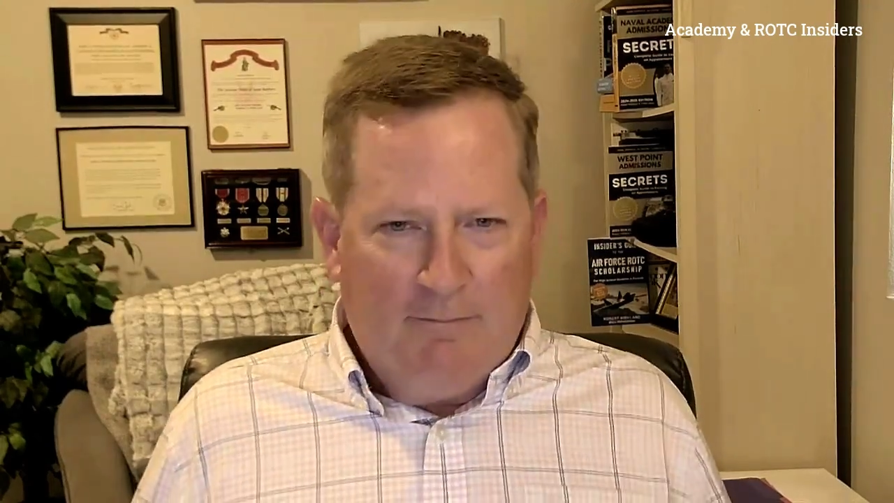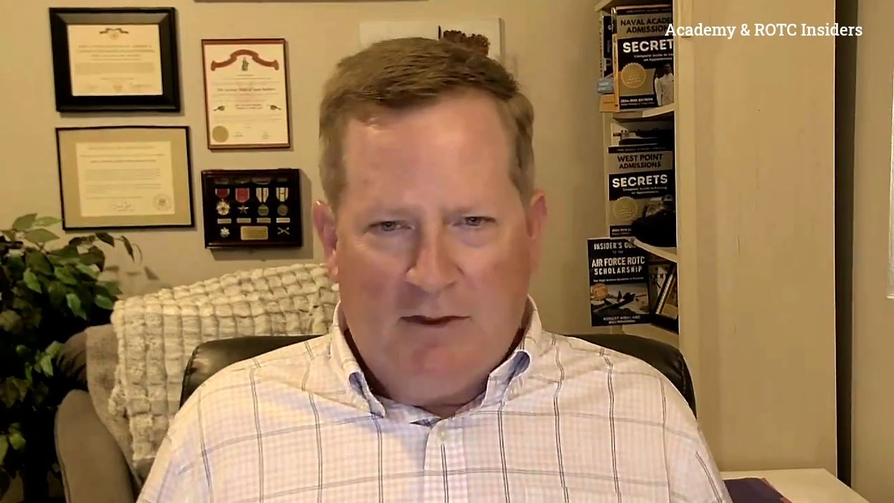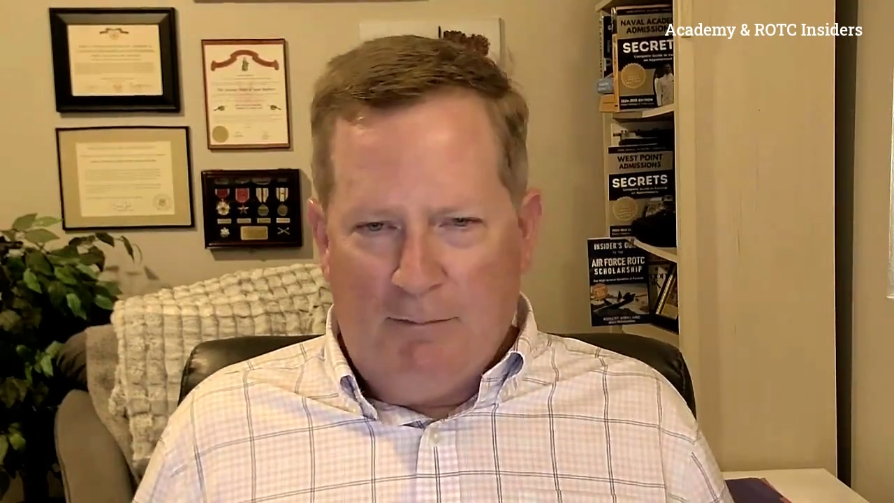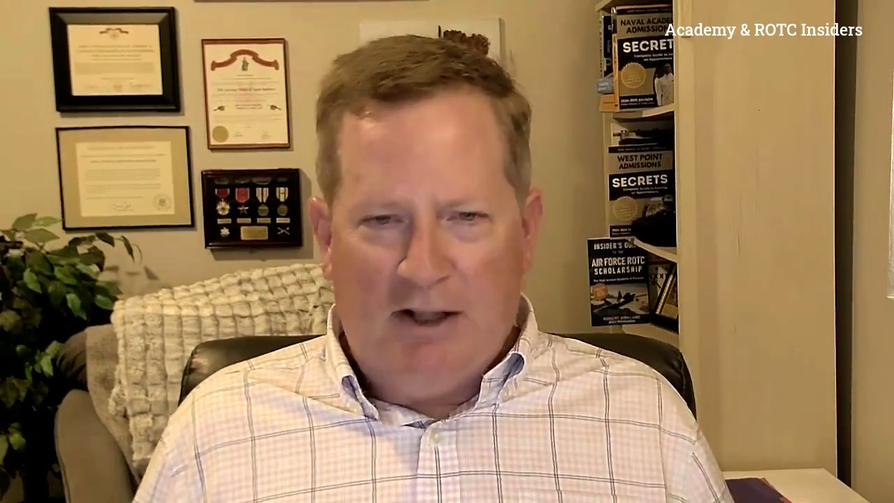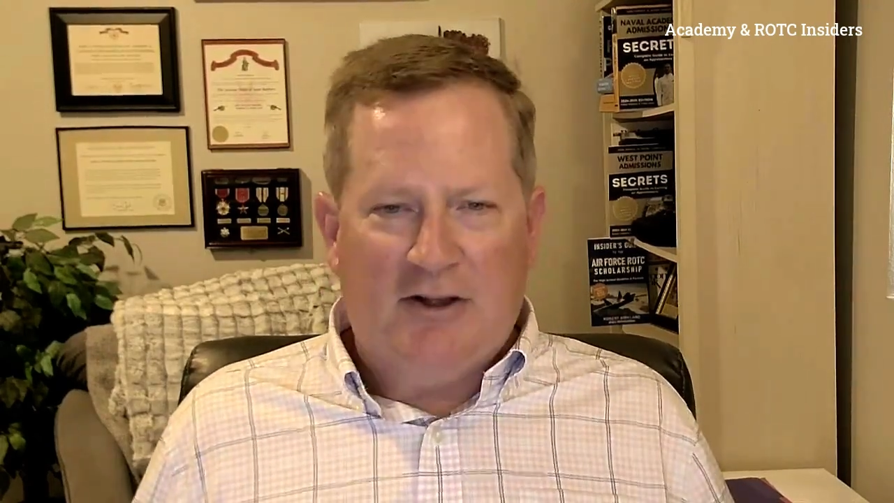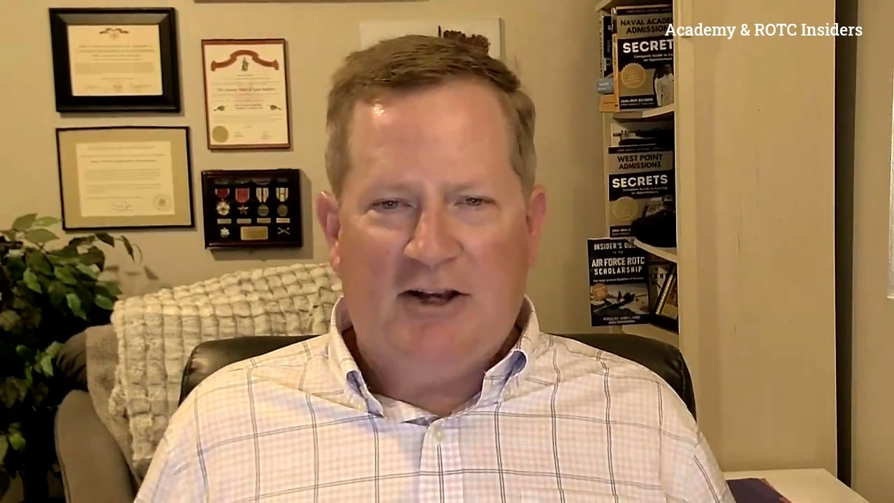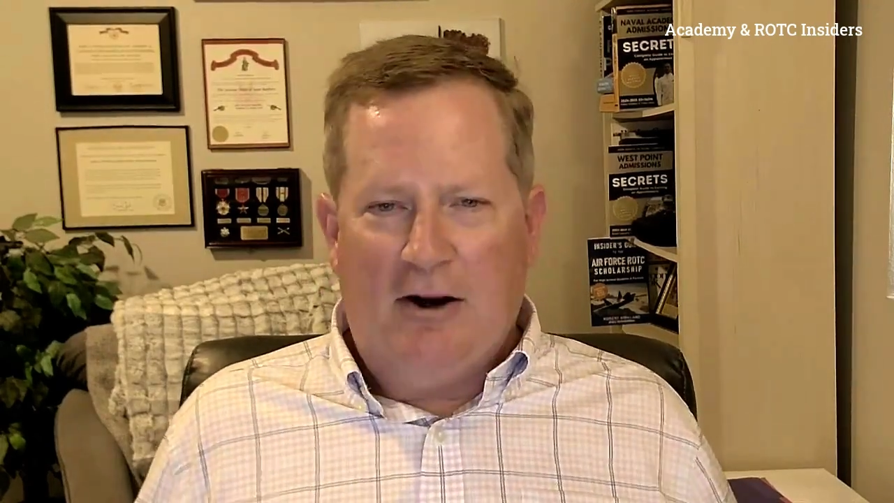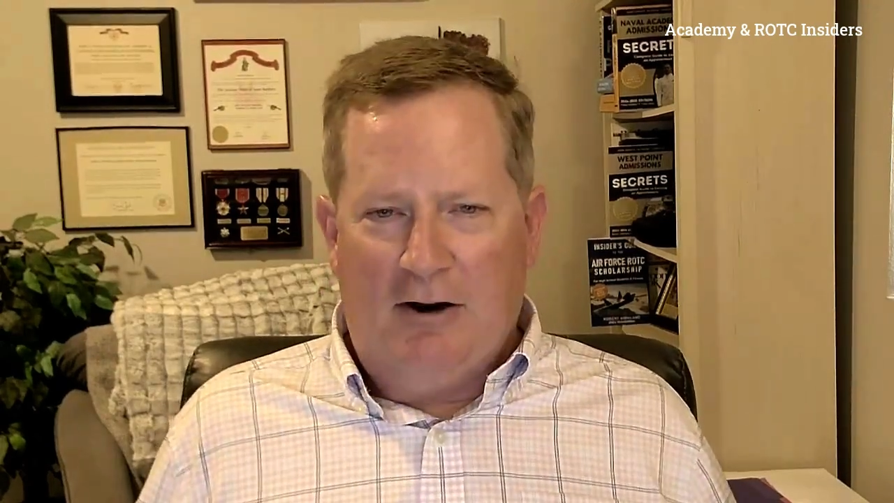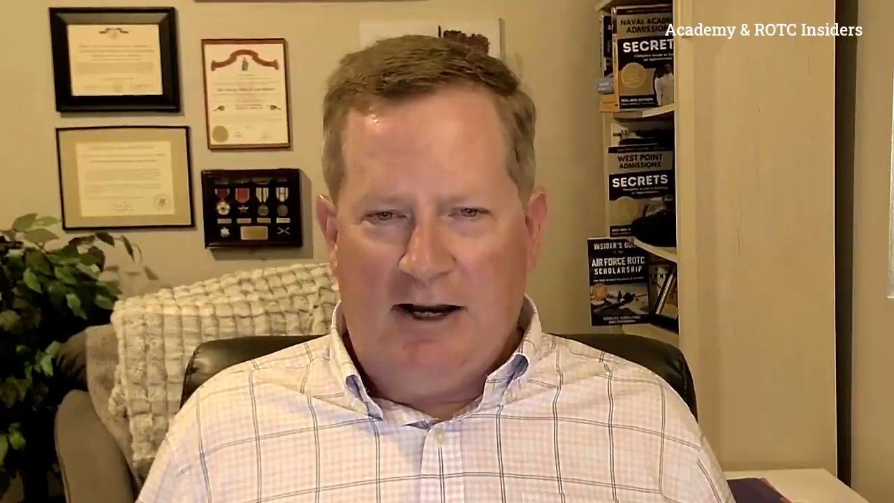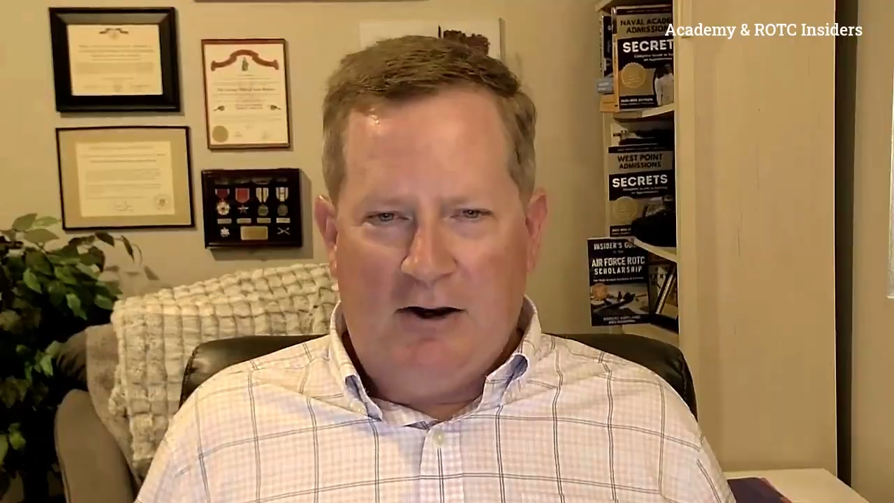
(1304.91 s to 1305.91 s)

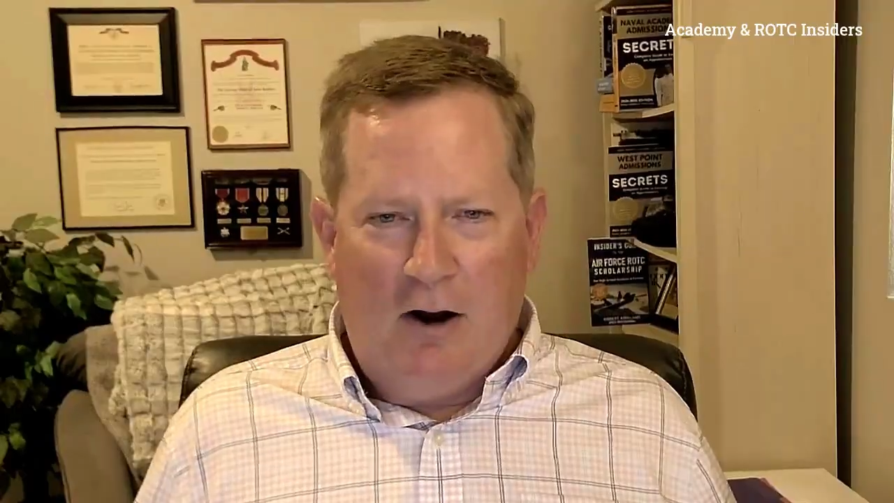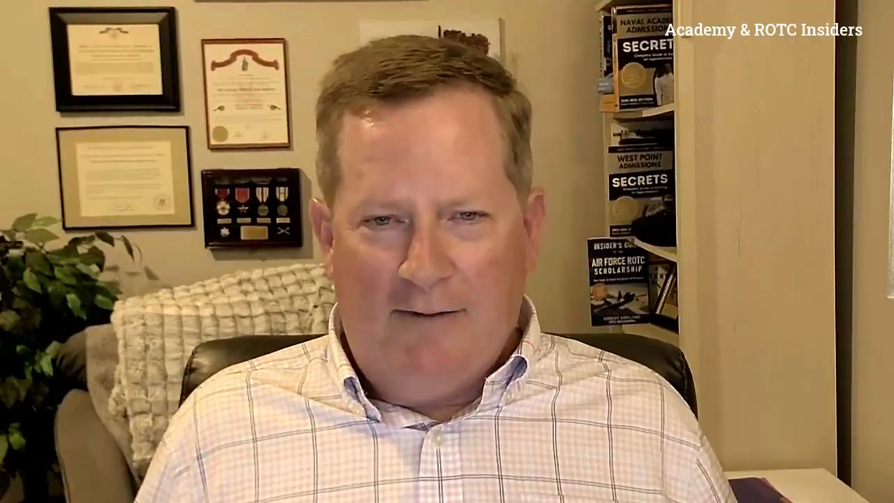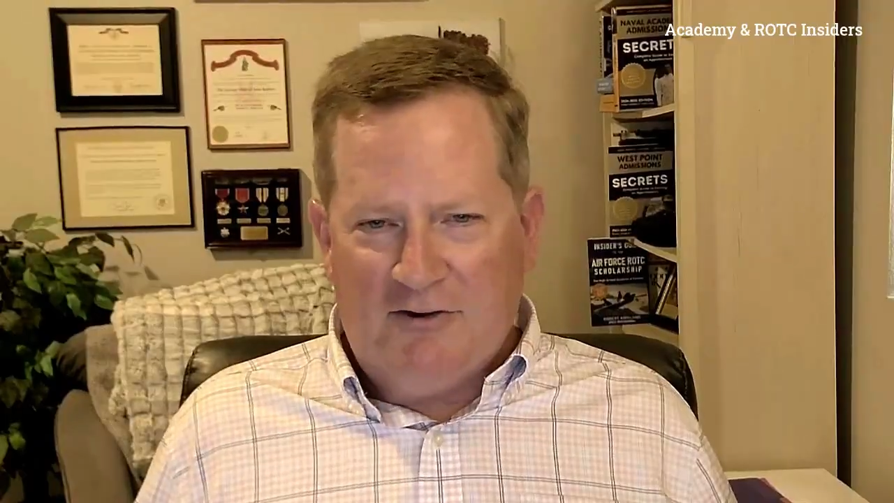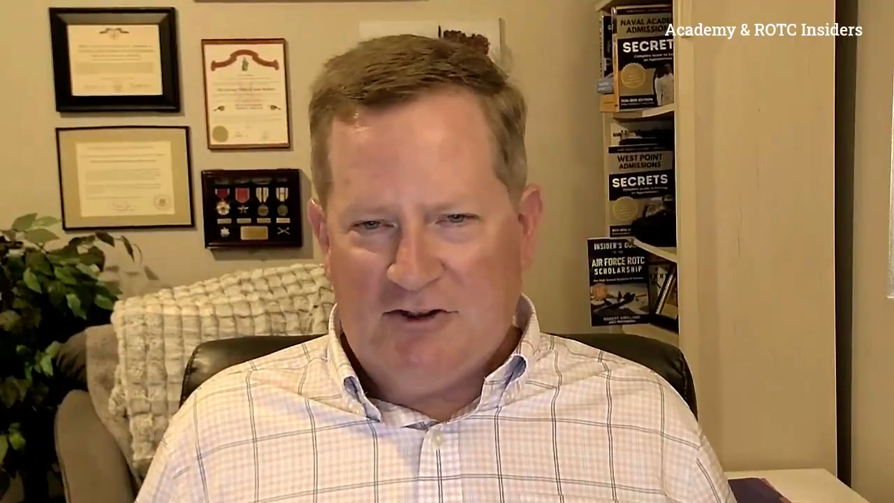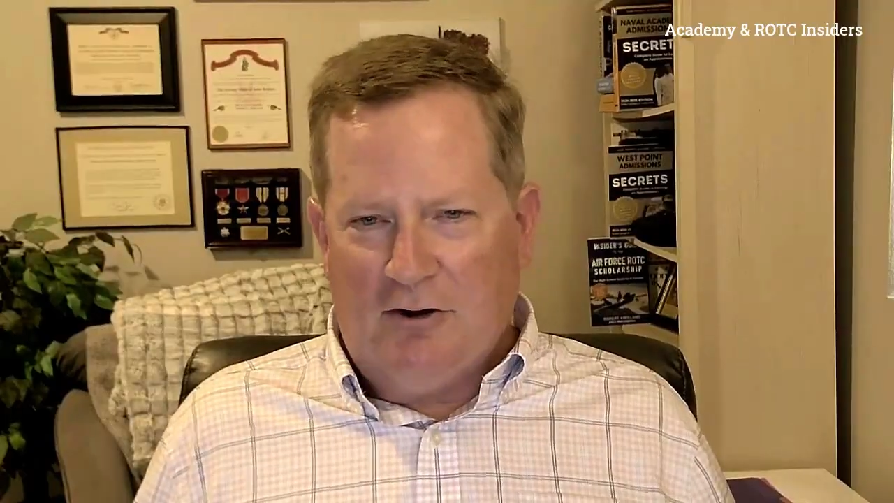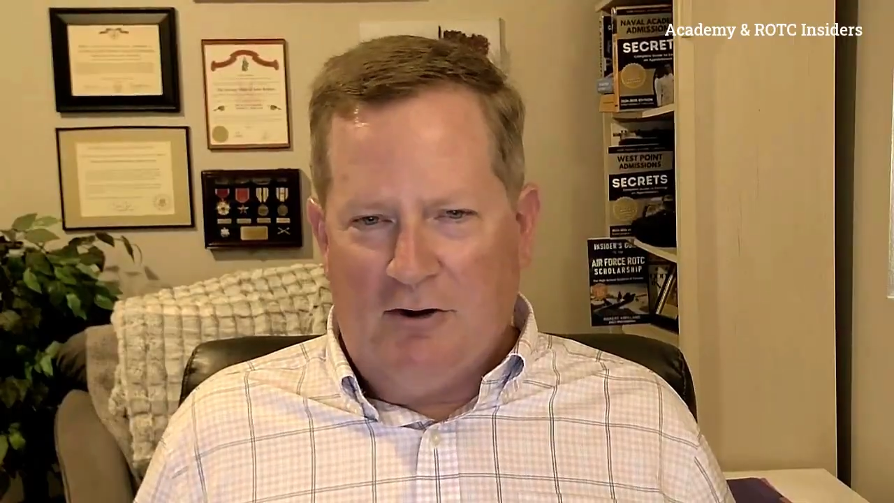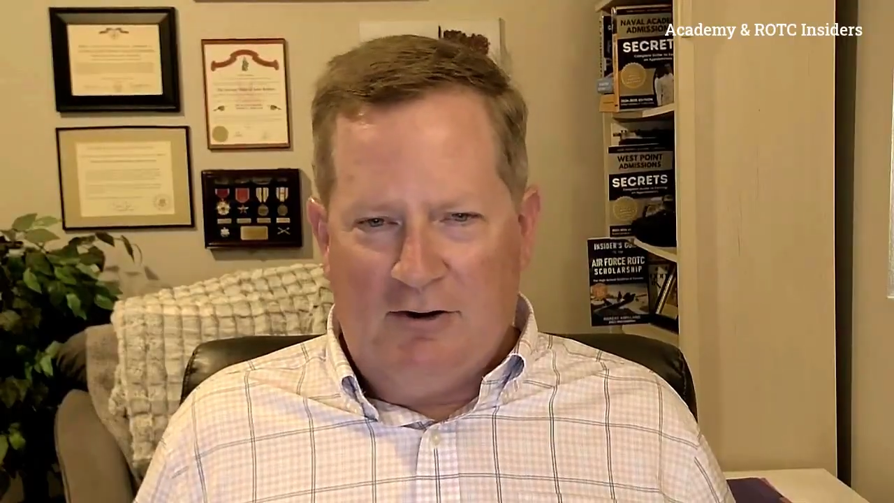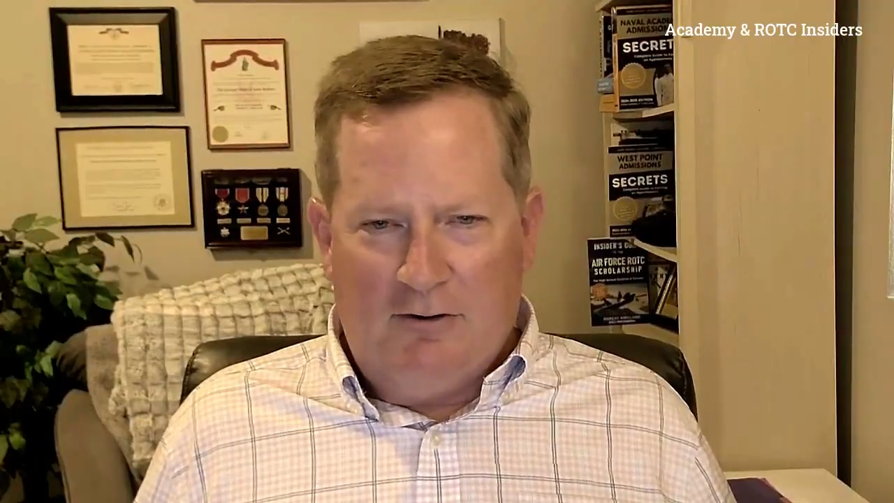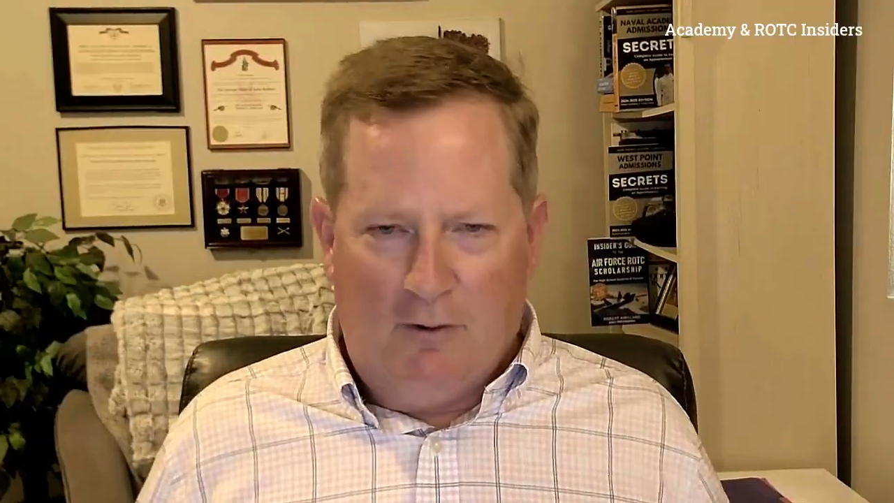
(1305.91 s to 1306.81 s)
military officer